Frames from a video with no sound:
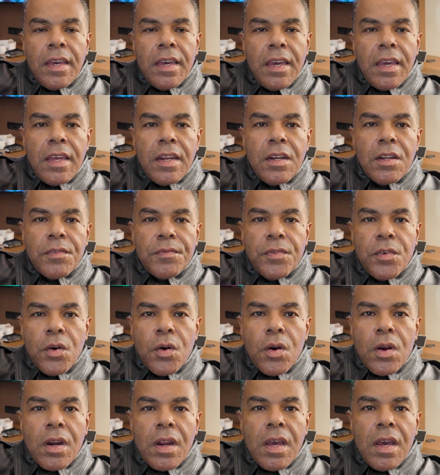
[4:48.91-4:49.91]
and
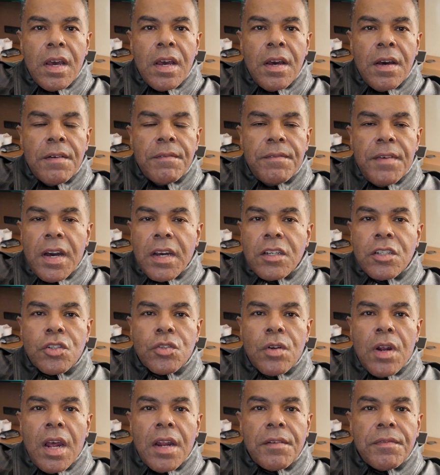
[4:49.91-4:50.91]
for
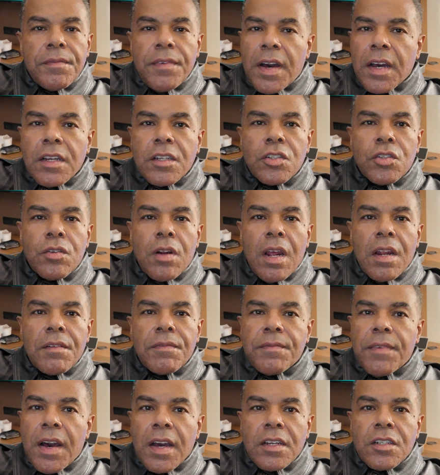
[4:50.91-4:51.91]
Foxtrot, Foxtrot,
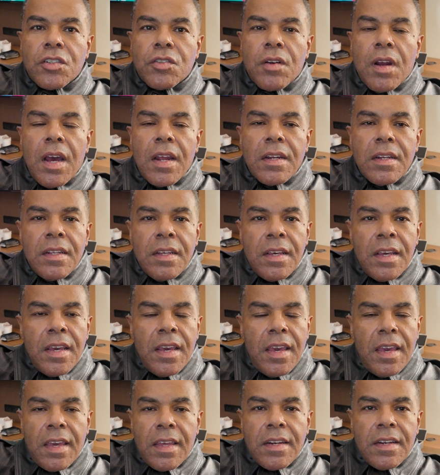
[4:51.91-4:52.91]
Foxtrot,
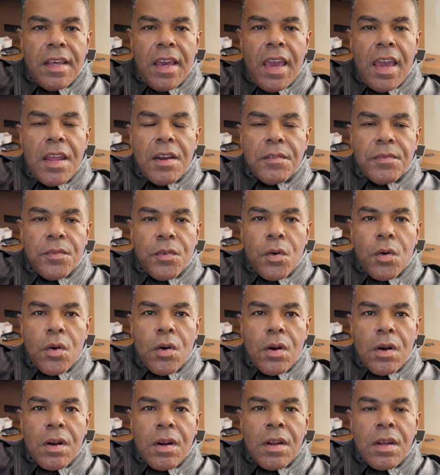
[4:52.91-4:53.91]
and N
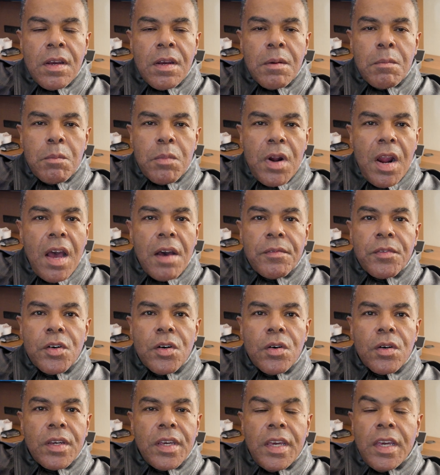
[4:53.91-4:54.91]
for
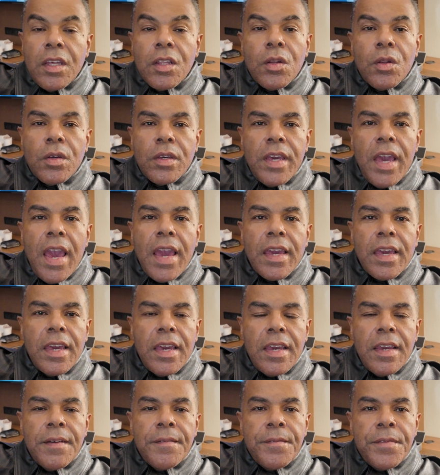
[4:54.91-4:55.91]
Bravo, Kilo,
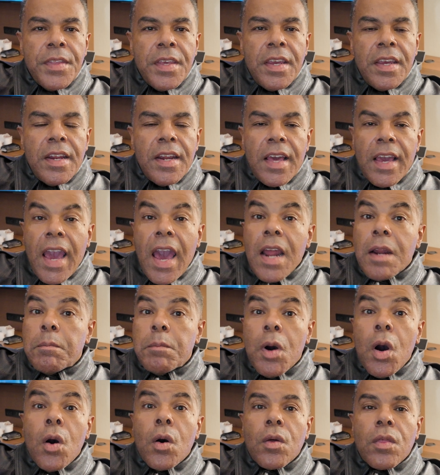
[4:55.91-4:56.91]
Yankee, and I got
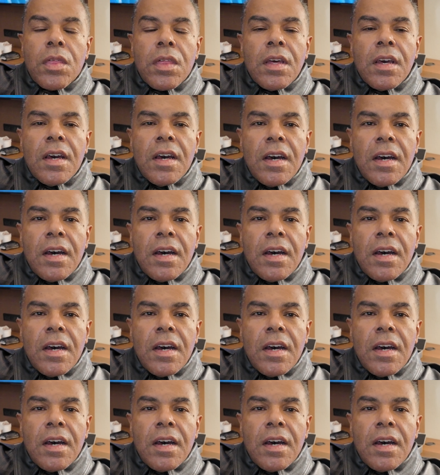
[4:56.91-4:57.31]
them both.